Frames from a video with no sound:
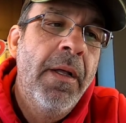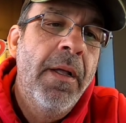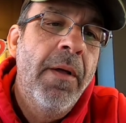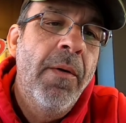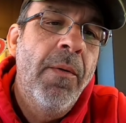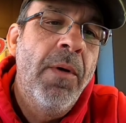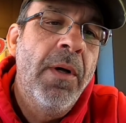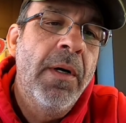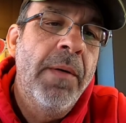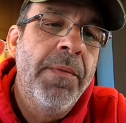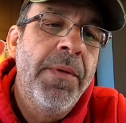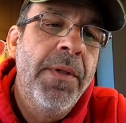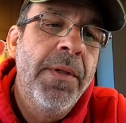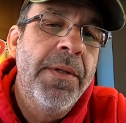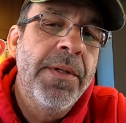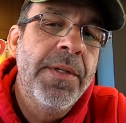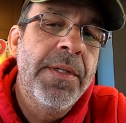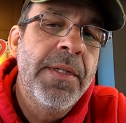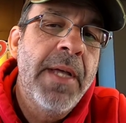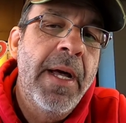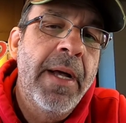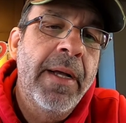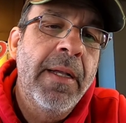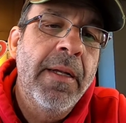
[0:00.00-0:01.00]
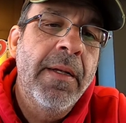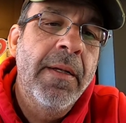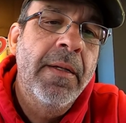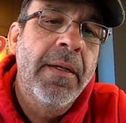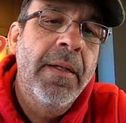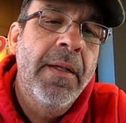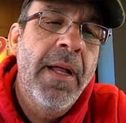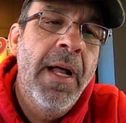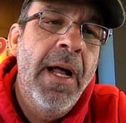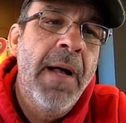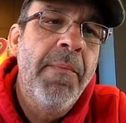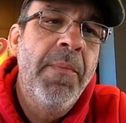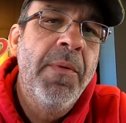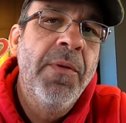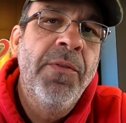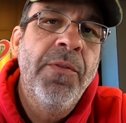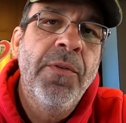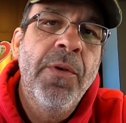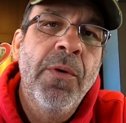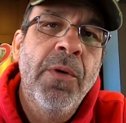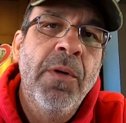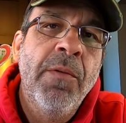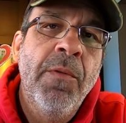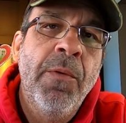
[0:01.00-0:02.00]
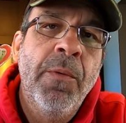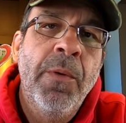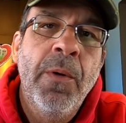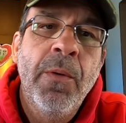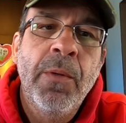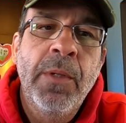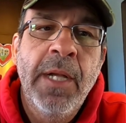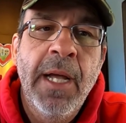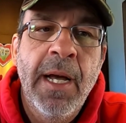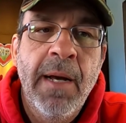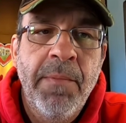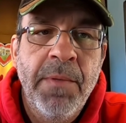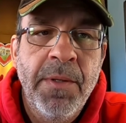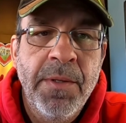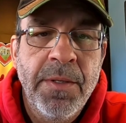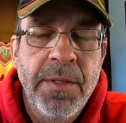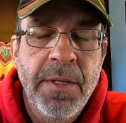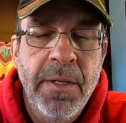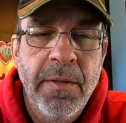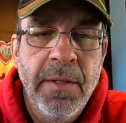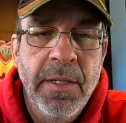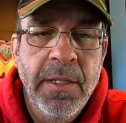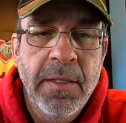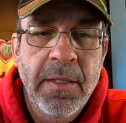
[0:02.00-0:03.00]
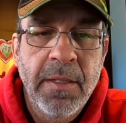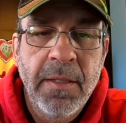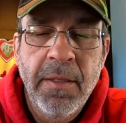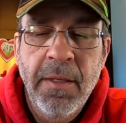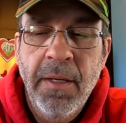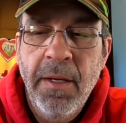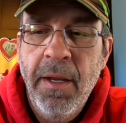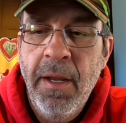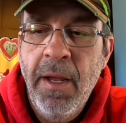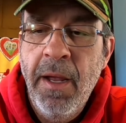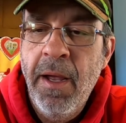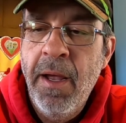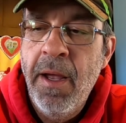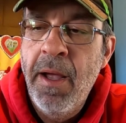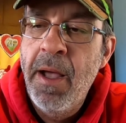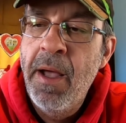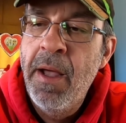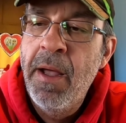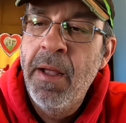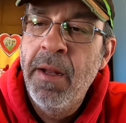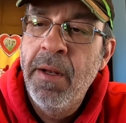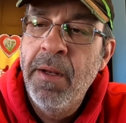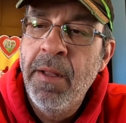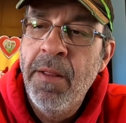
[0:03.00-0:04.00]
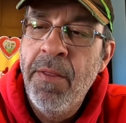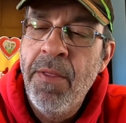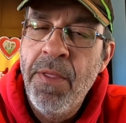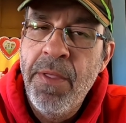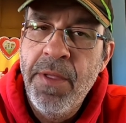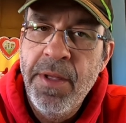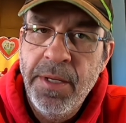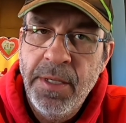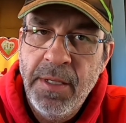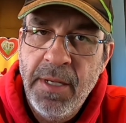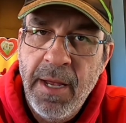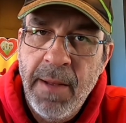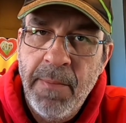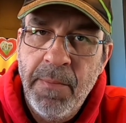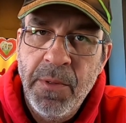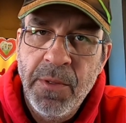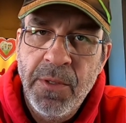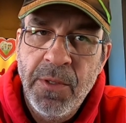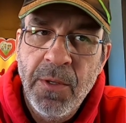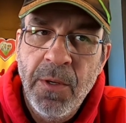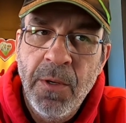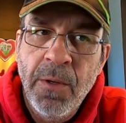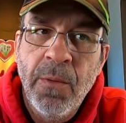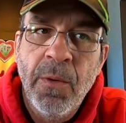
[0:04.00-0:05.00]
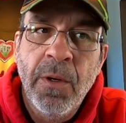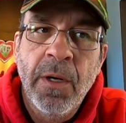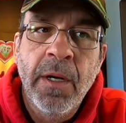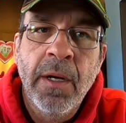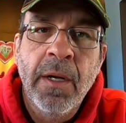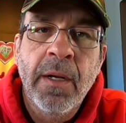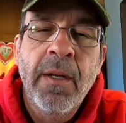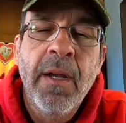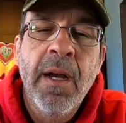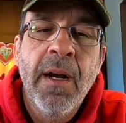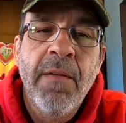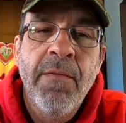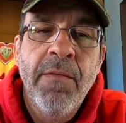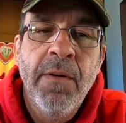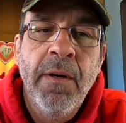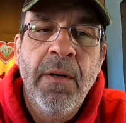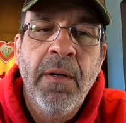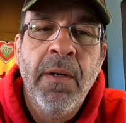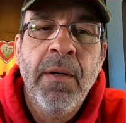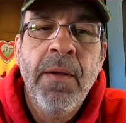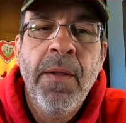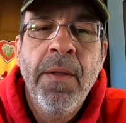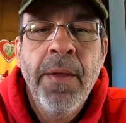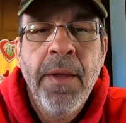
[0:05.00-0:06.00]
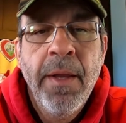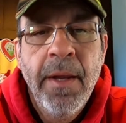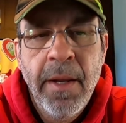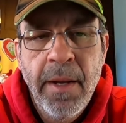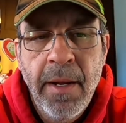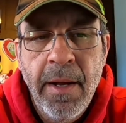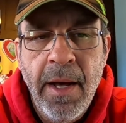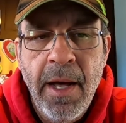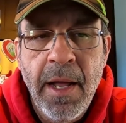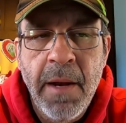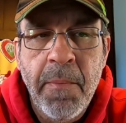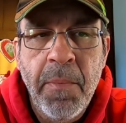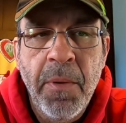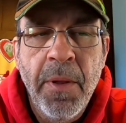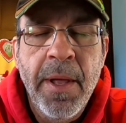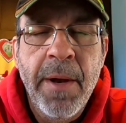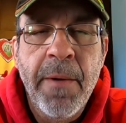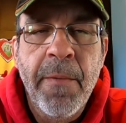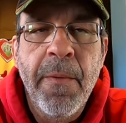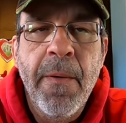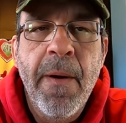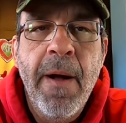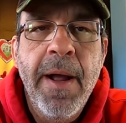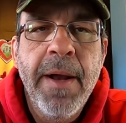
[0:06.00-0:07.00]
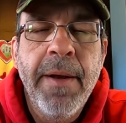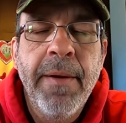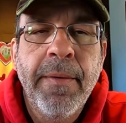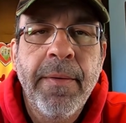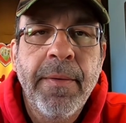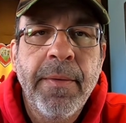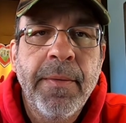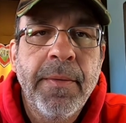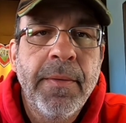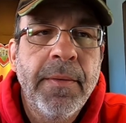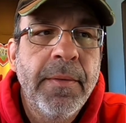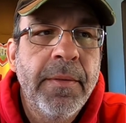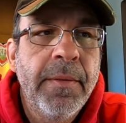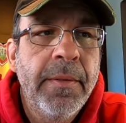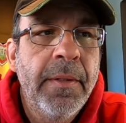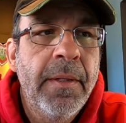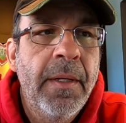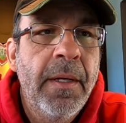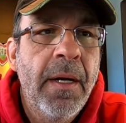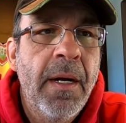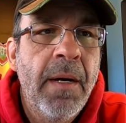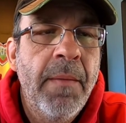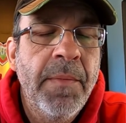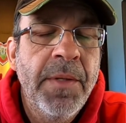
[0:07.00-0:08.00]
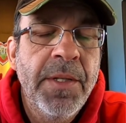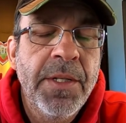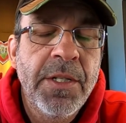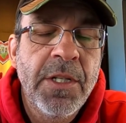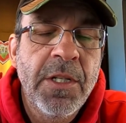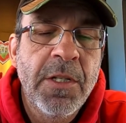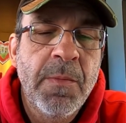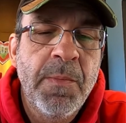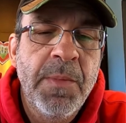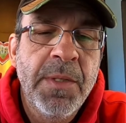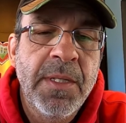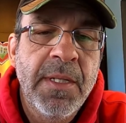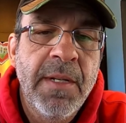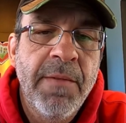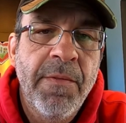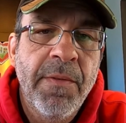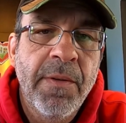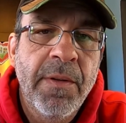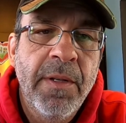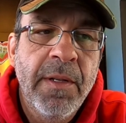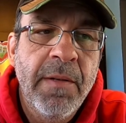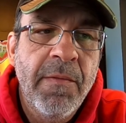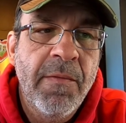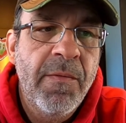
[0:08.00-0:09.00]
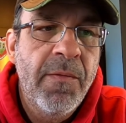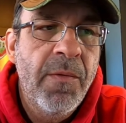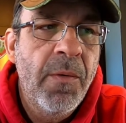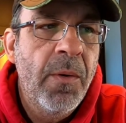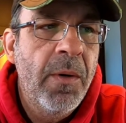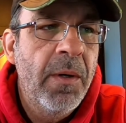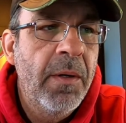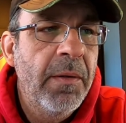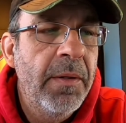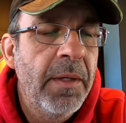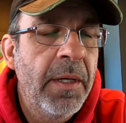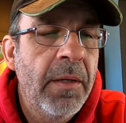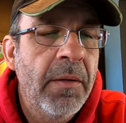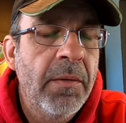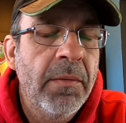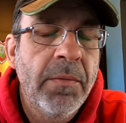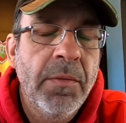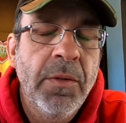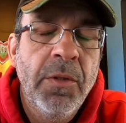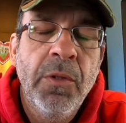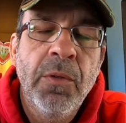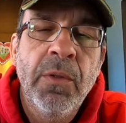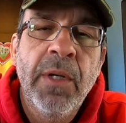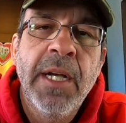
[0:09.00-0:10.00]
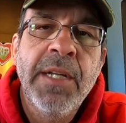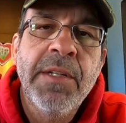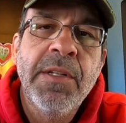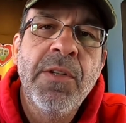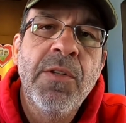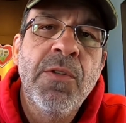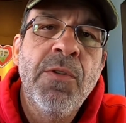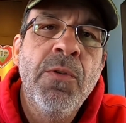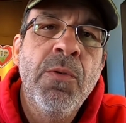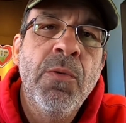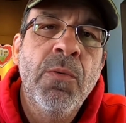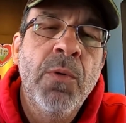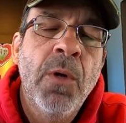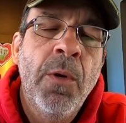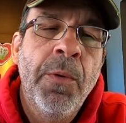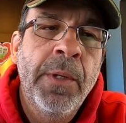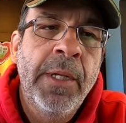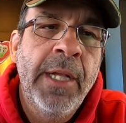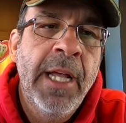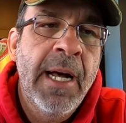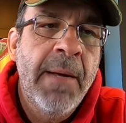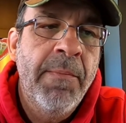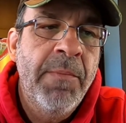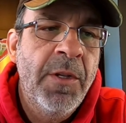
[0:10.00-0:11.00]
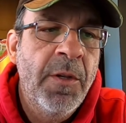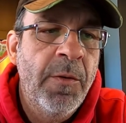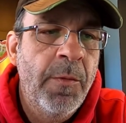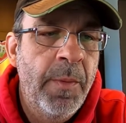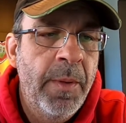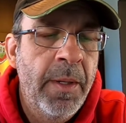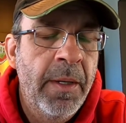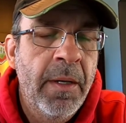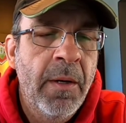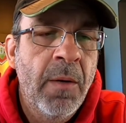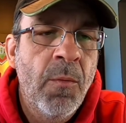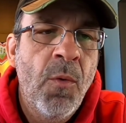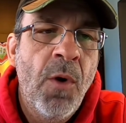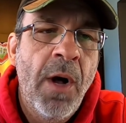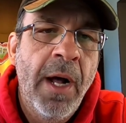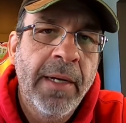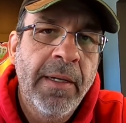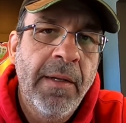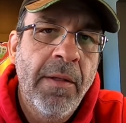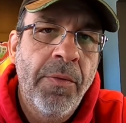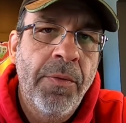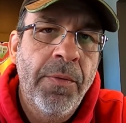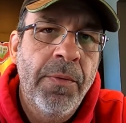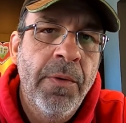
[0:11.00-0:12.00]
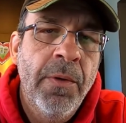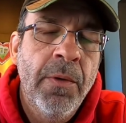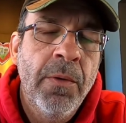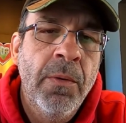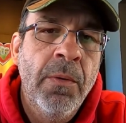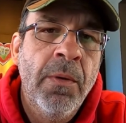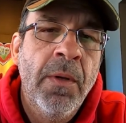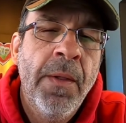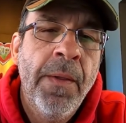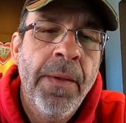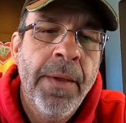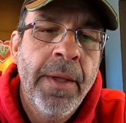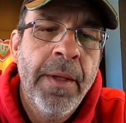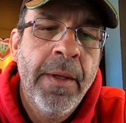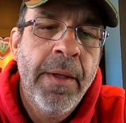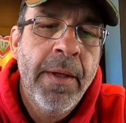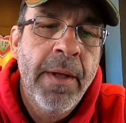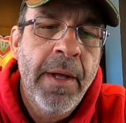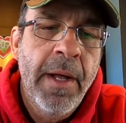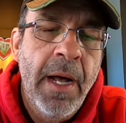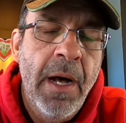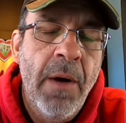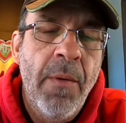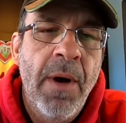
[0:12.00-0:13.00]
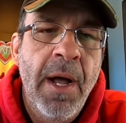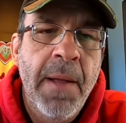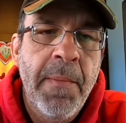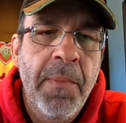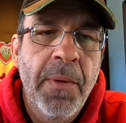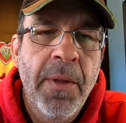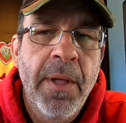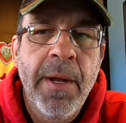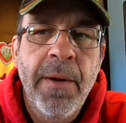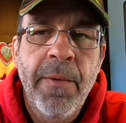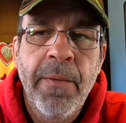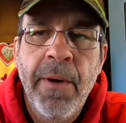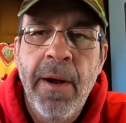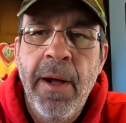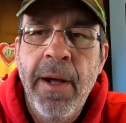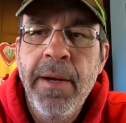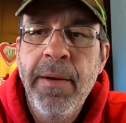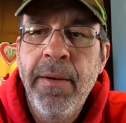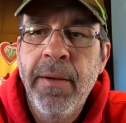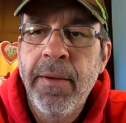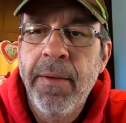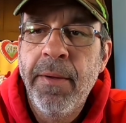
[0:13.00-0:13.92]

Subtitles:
Welcome to the second episode of the Road Captain series. And in this episode, we're going to cover how to plan a ride. This is specifically for you guys as new road captains, but I'm going to walk you through how I plan a ride.